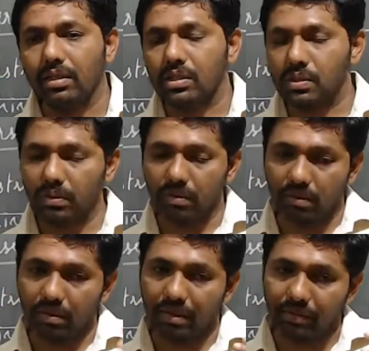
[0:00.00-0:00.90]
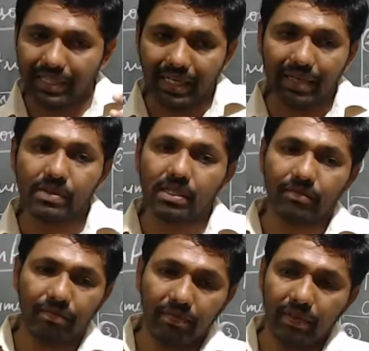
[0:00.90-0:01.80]
So with the names of
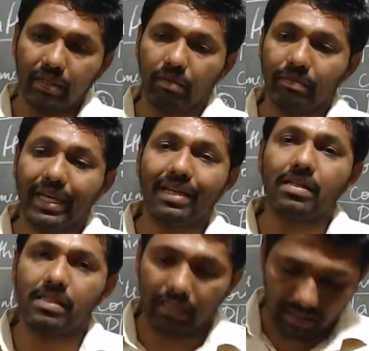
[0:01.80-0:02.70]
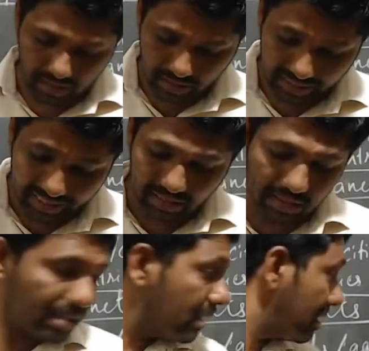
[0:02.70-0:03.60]
meal,
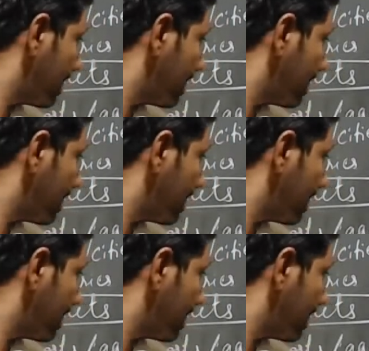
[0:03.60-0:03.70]
dinners,